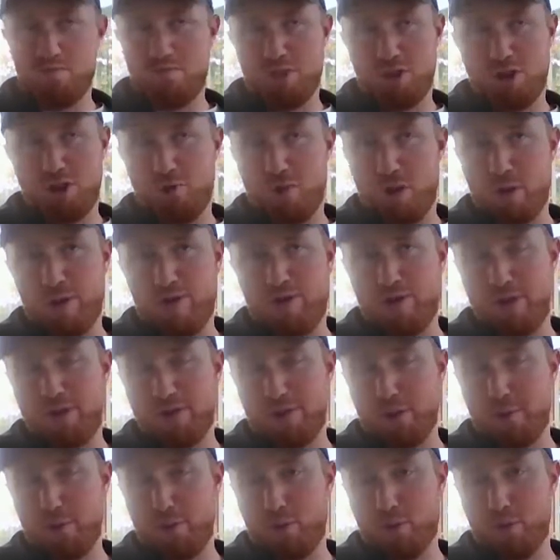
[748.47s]
Maybe
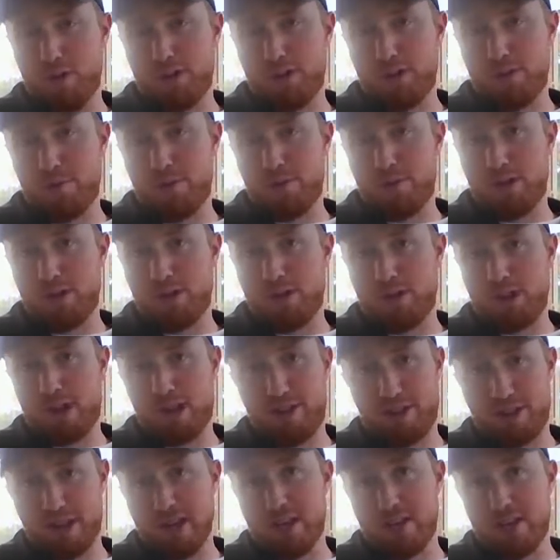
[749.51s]
15 points, something like that.
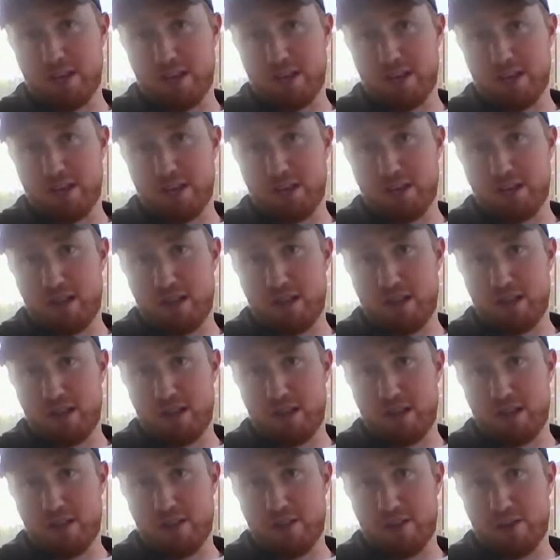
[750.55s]
I think he has a nice day
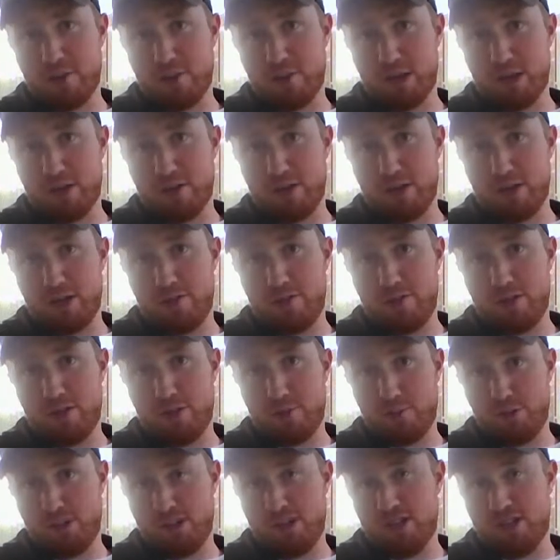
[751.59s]
against the Bears
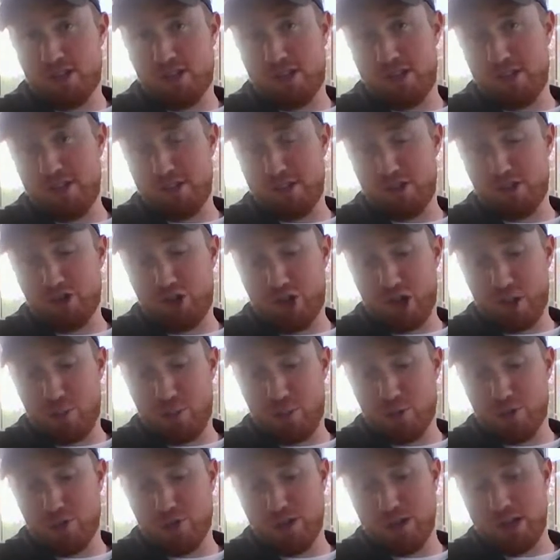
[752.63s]
defense, which I said is in
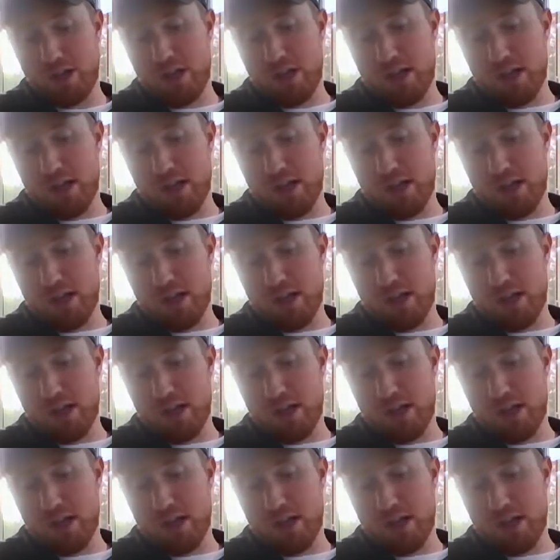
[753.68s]
shambles.